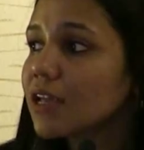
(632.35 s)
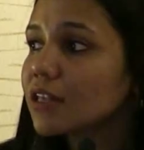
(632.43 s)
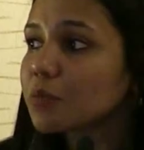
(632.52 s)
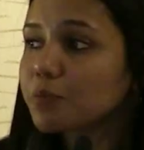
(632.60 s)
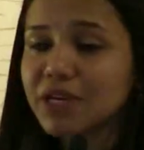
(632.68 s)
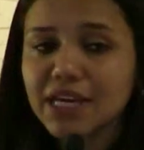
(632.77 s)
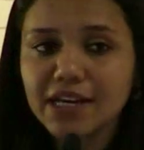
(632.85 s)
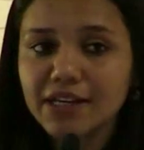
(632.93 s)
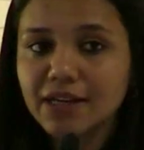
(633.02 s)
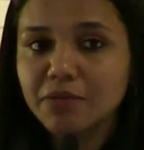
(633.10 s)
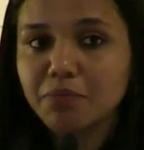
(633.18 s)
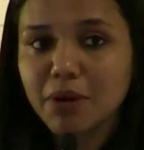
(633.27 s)
the
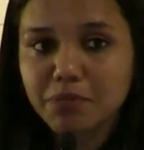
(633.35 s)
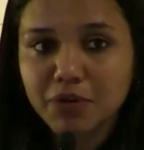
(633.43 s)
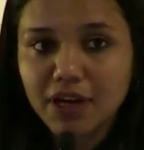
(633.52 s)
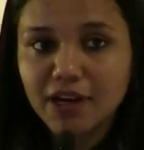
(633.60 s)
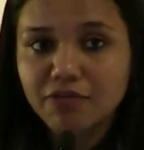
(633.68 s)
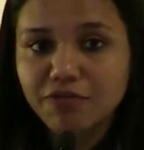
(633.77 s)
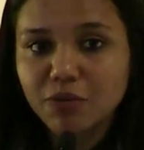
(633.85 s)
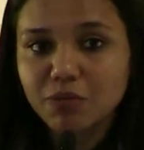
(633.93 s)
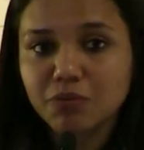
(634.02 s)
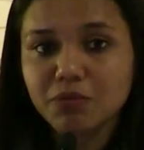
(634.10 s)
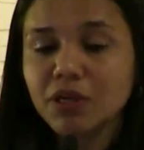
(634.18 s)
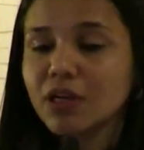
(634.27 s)
P18 peptide
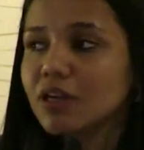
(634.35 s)
from